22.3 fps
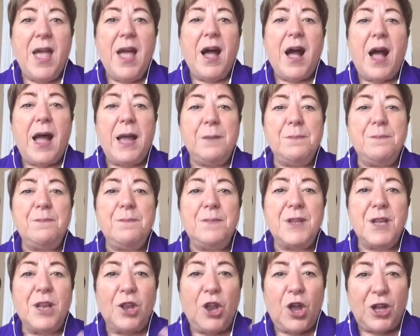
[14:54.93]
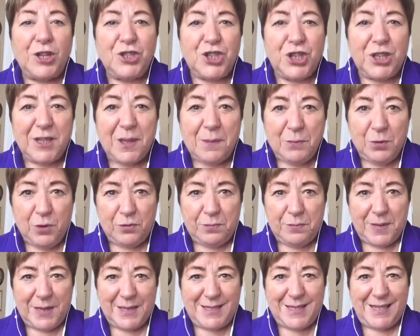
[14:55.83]
I'm launching a
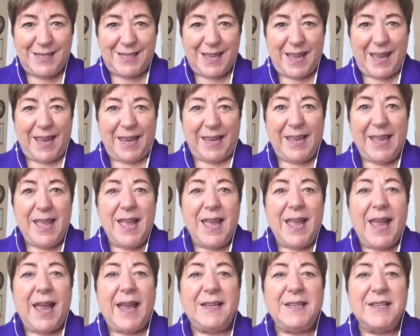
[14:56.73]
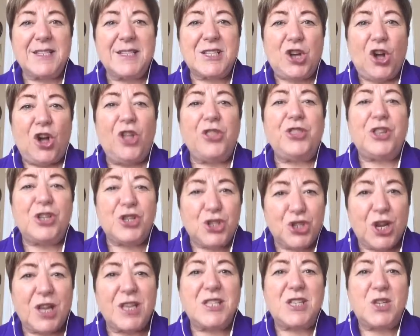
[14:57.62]
movement today, and it's called the
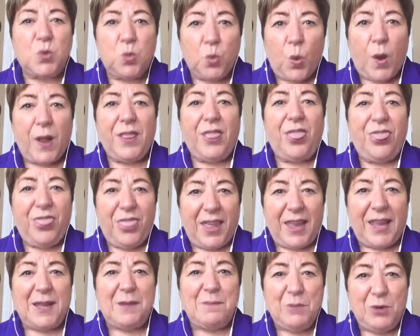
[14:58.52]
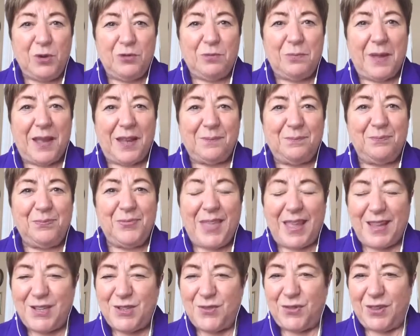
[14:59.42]
Just One Thing Movement.
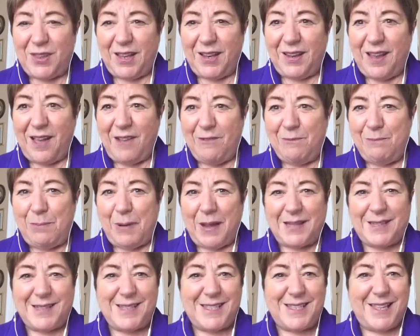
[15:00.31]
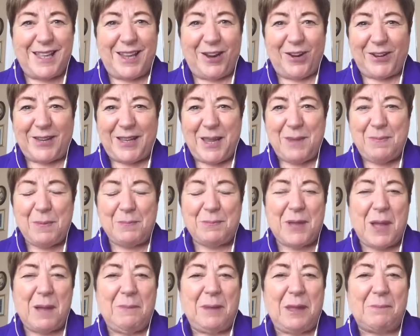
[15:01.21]
Thanks for the love buttons there. Keep them
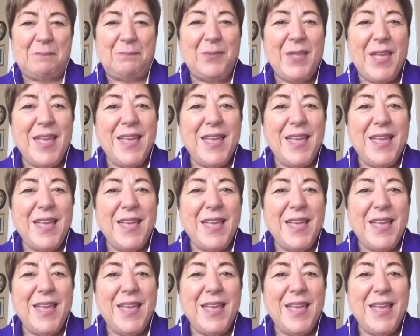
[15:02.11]
coming.